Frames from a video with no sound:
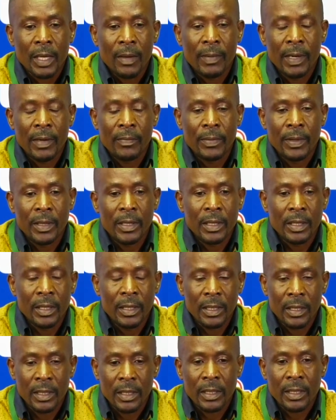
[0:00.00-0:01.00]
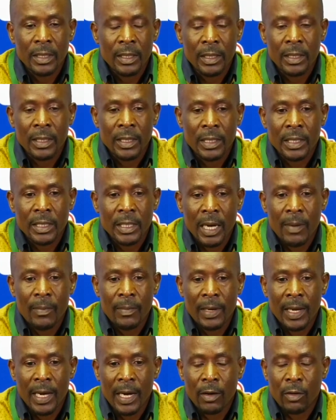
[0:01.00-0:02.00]
Maybe there's
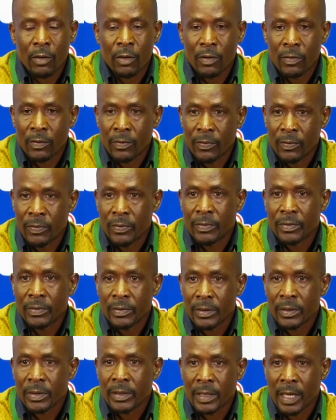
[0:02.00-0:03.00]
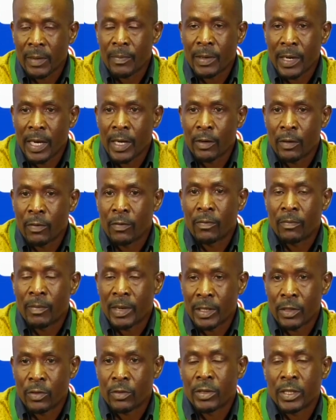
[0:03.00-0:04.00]
some lack of some kind of
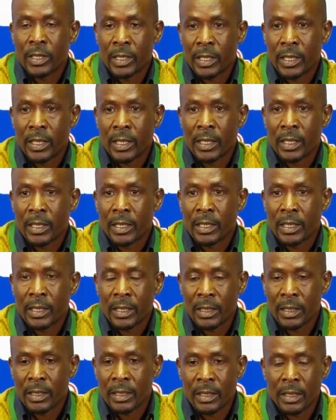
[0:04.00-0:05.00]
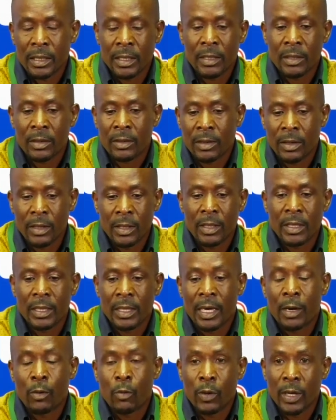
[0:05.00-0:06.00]
maturity in
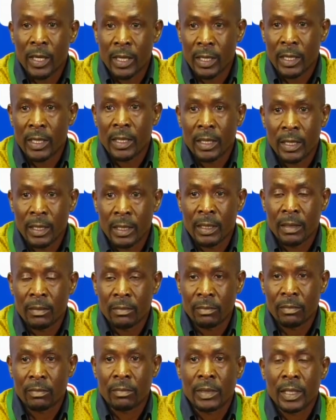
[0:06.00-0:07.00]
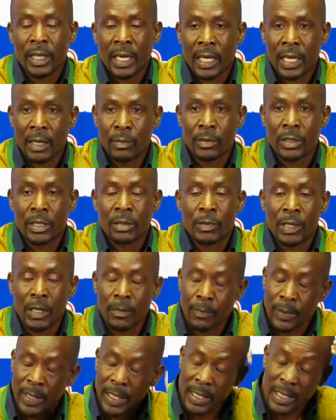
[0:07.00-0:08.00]
the way the game is
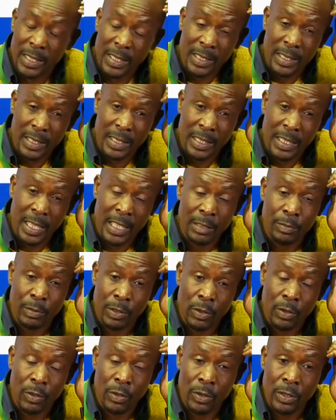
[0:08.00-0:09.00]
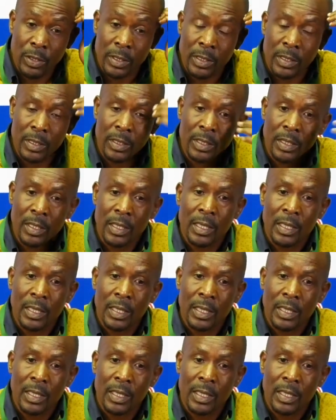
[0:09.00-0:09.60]
being played, just because